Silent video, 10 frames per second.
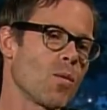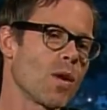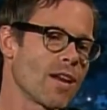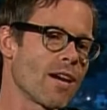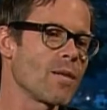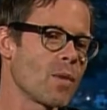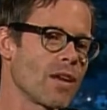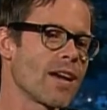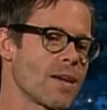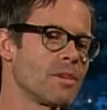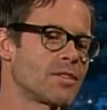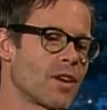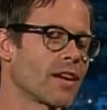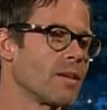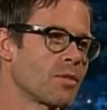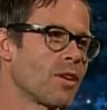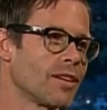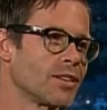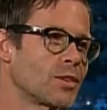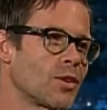When I am a drunk, I'm
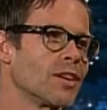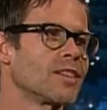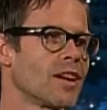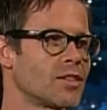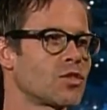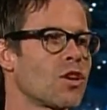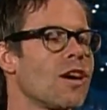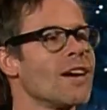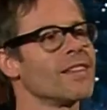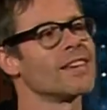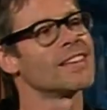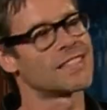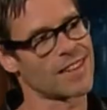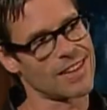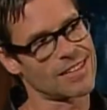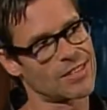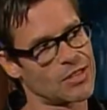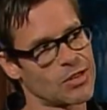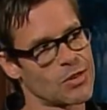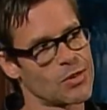quite notorious. I try these
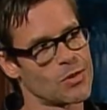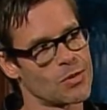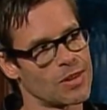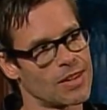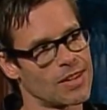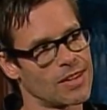days to